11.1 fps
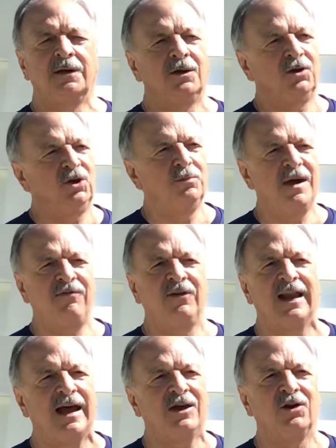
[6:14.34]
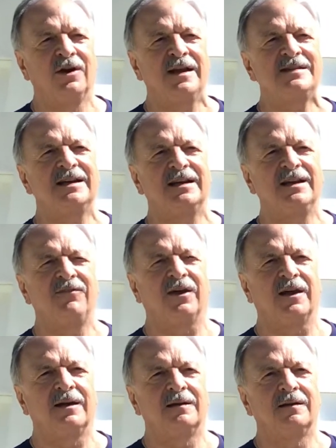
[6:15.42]
you may feel like you're
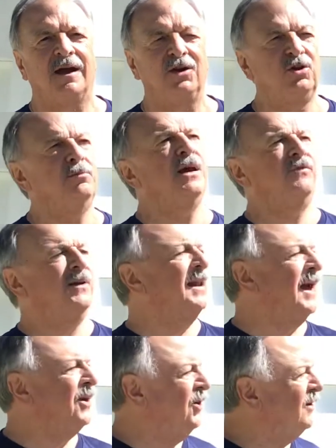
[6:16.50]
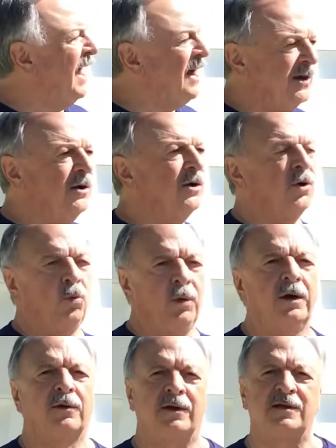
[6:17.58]
insignificant, and you may feel like you're out here in a
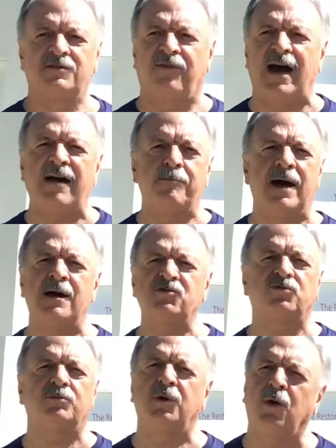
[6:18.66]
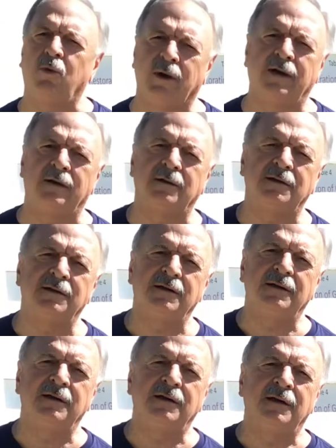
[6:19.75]
wilderness 5 miles from nowhere.
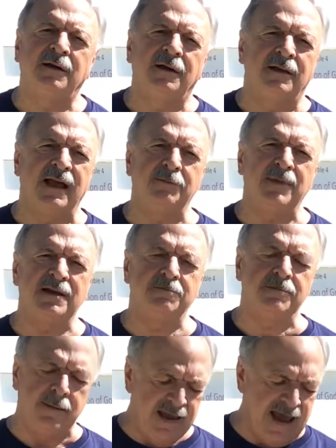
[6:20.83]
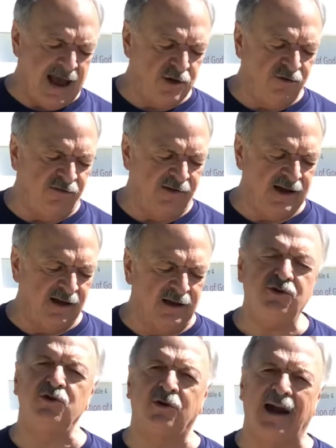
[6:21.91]
That may be how you feel in
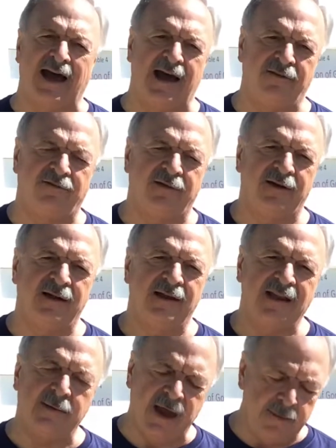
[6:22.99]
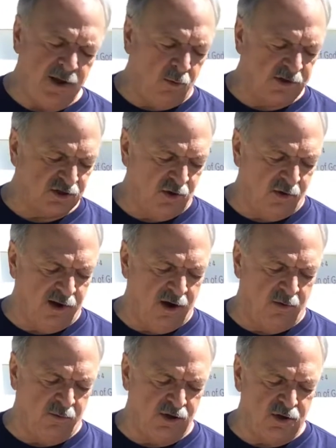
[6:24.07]
your life. That may be what's going
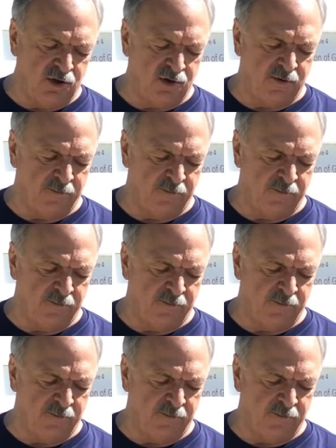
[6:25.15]
on with you.